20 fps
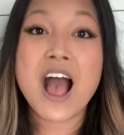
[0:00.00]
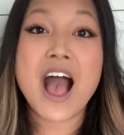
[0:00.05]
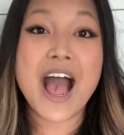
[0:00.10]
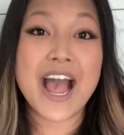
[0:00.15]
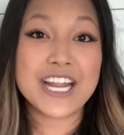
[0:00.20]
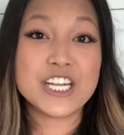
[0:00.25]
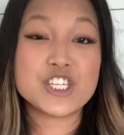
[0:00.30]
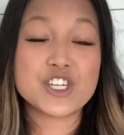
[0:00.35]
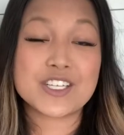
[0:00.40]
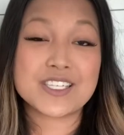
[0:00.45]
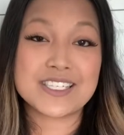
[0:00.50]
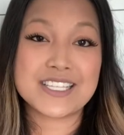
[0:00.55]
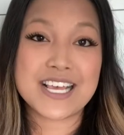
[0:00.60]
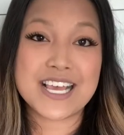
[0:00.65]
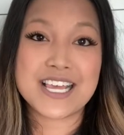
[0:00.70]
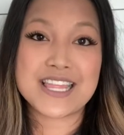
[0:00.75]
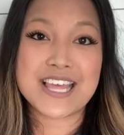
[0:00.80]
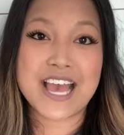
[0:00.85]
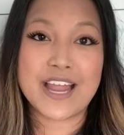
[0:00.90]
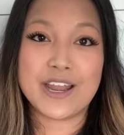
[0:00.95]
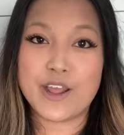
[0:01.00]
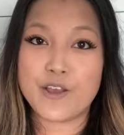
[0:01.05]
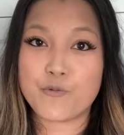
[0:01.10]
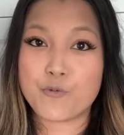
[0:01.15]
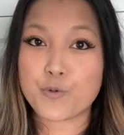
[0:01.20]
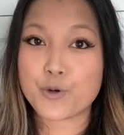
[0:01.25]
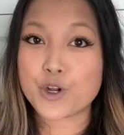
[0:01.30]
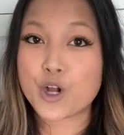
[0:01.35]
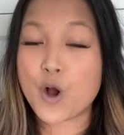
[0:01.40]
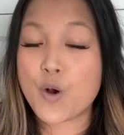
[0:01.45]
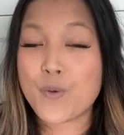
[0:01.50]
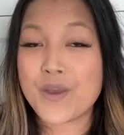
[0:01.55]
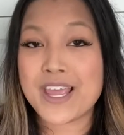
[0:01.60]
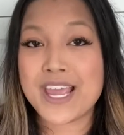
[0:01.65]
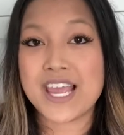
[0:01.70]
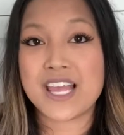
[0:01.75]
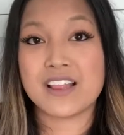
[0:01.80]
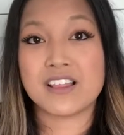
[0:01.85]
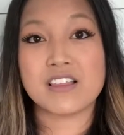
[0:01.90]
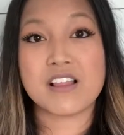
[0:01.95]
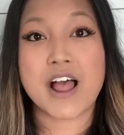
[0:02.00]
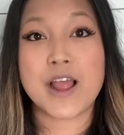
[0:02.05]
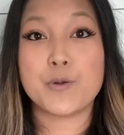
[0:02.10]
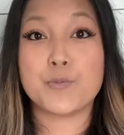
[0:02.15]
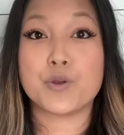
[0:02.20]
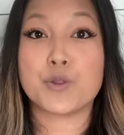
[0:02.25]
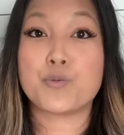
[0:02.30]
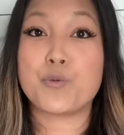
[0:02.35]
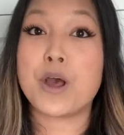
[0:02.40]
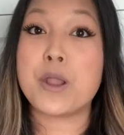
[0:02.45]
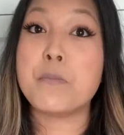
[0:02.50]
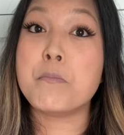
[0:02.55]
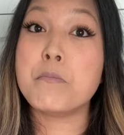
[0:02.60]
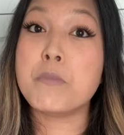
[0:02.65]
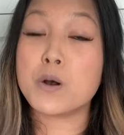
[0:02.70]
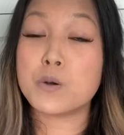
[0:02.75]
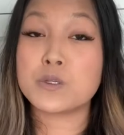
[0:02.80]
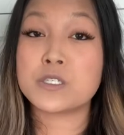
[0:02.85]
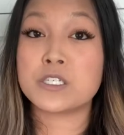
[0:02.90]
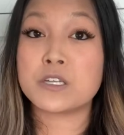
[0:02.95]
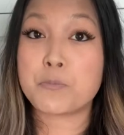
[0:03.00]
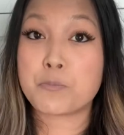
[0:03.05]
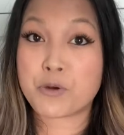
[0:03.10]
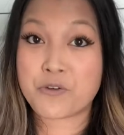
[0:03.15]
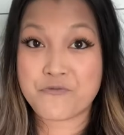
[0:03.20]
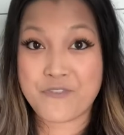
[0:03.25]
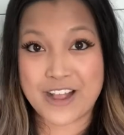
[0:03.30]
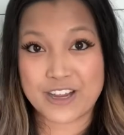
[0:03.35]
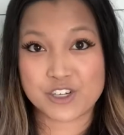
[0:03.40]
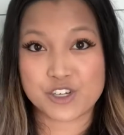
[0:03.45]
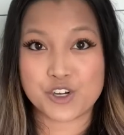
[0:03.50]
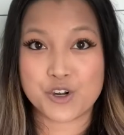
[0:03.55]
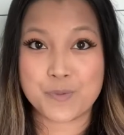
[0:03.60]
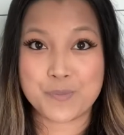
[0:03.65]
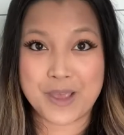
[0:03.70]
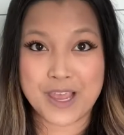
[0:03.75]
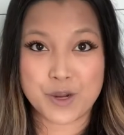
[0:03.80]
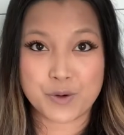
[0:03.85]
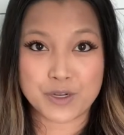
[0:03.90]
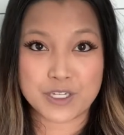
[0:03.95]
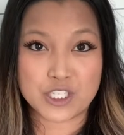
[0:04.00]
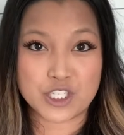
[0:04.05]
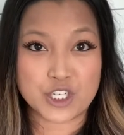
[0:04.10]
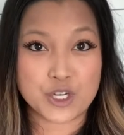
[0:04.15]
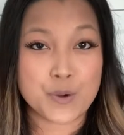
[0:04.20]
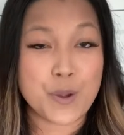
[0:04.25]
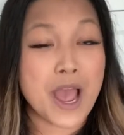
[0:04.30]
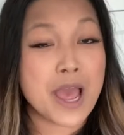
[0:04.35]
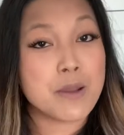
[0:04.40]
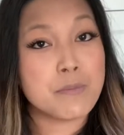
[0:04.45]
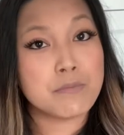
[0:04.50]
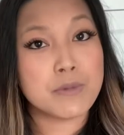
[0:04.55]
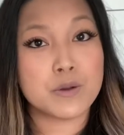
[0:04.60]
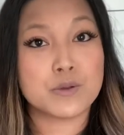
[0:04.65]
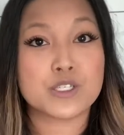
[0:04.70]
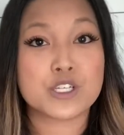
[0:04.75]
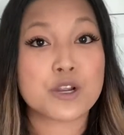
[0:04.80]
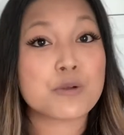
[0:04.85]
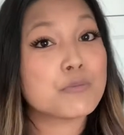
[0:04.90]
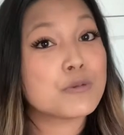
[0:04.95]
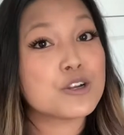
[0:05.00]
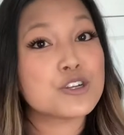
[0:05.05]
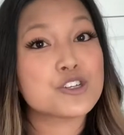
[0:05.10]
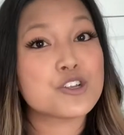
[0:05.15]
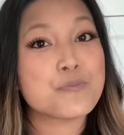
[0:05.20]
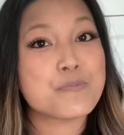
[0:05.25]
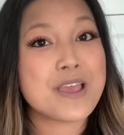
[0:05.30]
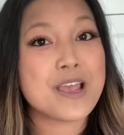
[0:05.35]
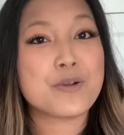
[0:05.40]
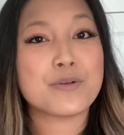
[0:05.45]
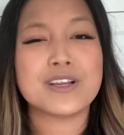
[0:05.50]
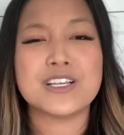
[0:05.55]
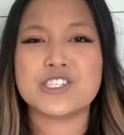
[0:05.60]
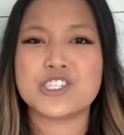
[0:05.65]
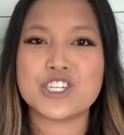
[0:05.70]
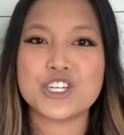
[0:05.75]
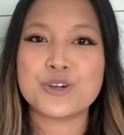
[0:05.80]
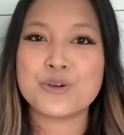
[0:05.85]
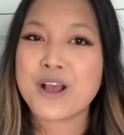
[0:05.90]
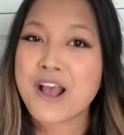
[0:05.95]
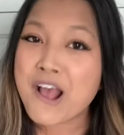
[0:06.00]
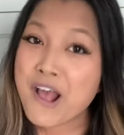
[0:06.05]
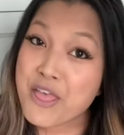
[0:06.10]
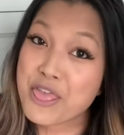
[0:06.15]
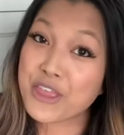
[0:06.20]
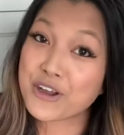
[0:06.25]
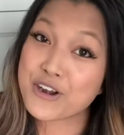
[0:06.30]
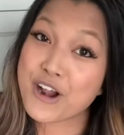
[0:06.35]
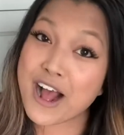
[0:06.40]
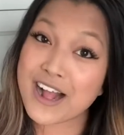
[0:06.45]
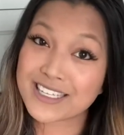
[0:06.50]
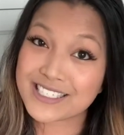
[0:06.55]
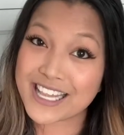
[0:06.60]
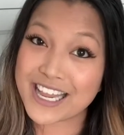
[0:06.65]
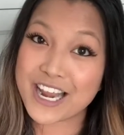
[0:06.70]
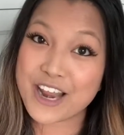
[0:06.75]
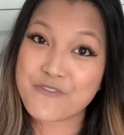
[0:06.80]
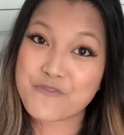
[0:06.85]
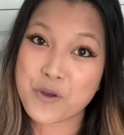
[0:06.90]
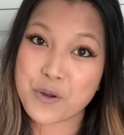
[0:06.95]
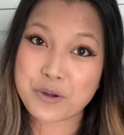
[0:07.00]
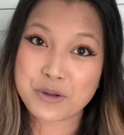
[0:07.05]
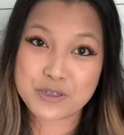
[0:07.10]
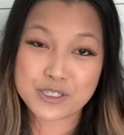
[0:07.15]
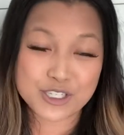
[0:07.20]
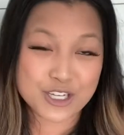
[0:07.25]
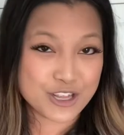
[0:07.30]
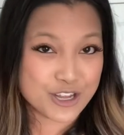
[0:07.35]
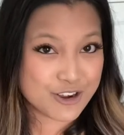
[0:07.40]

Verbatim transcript: I just think that if we're going in line with what most professional bakeries do and most commercial bakeries do, they're not sending photos to their